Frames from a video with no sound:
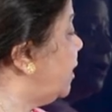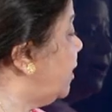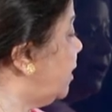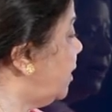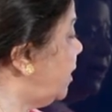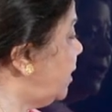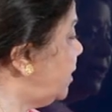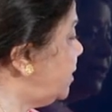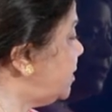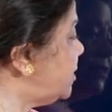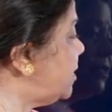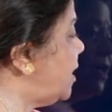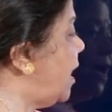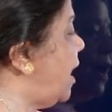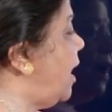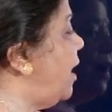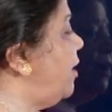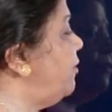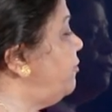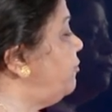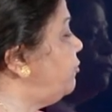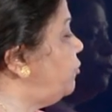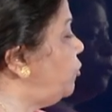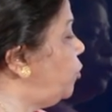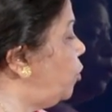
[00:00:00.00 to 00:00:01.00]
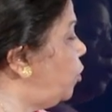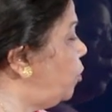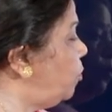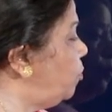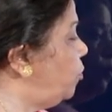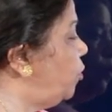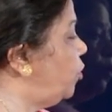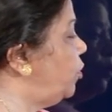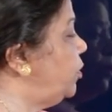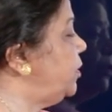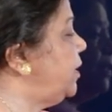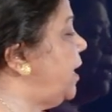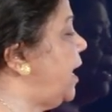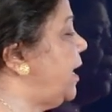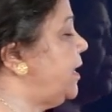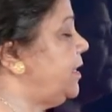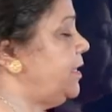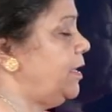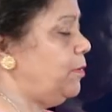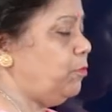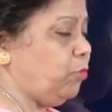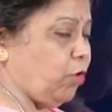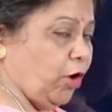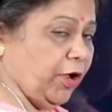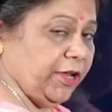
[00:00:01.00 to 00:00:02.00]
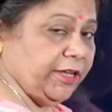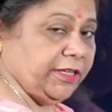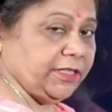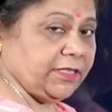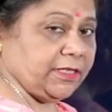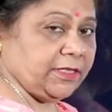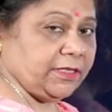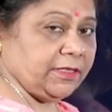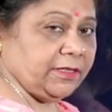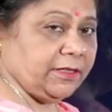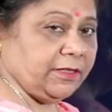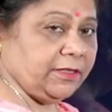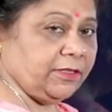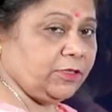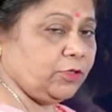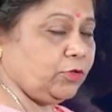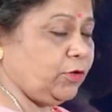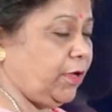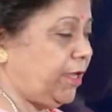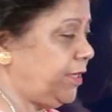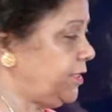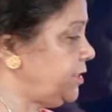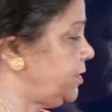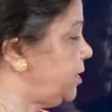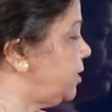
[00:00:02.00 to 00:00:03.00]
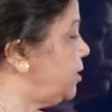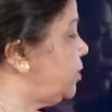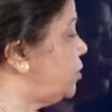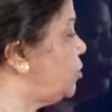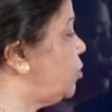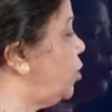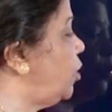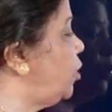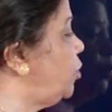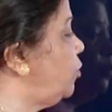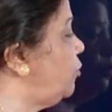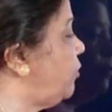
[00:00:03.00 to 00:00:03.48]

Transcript: girls are 4 more than the boys. So, x is equal